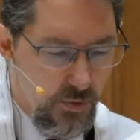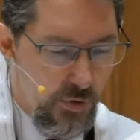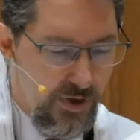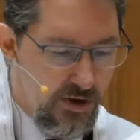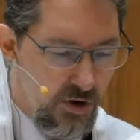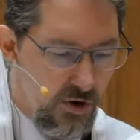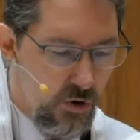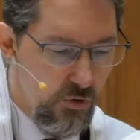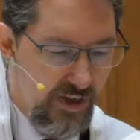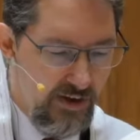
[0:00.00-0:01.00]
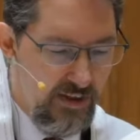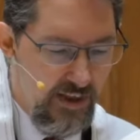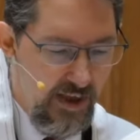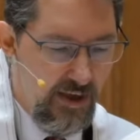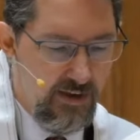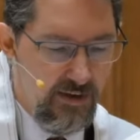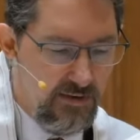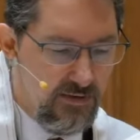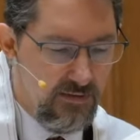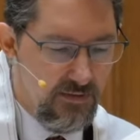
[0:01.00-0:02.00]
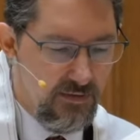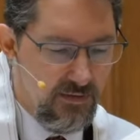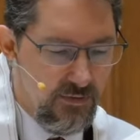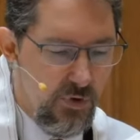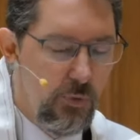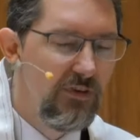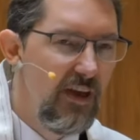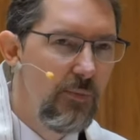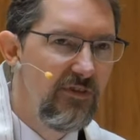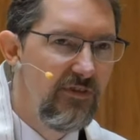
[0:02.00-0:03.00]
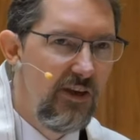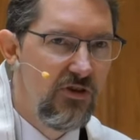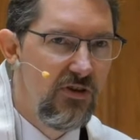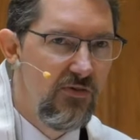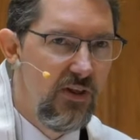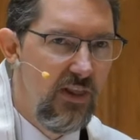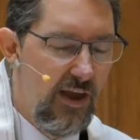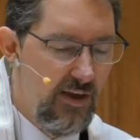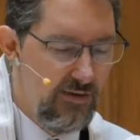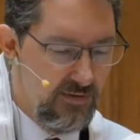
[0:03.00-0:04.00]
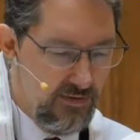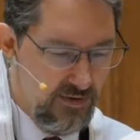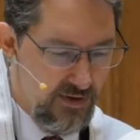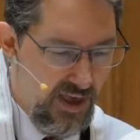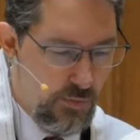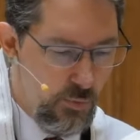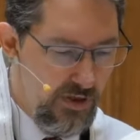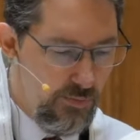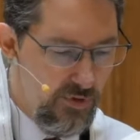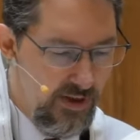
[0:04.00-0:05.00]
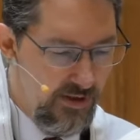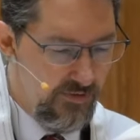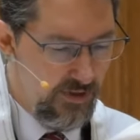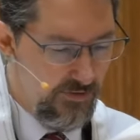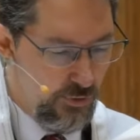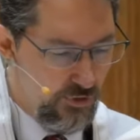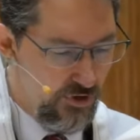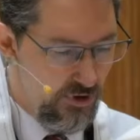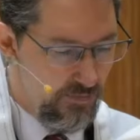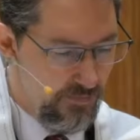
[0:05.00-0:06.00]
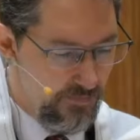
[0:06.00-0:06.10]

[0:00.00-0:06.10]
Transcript: we know that in the end, we will take possession of the land, and we believe in the future.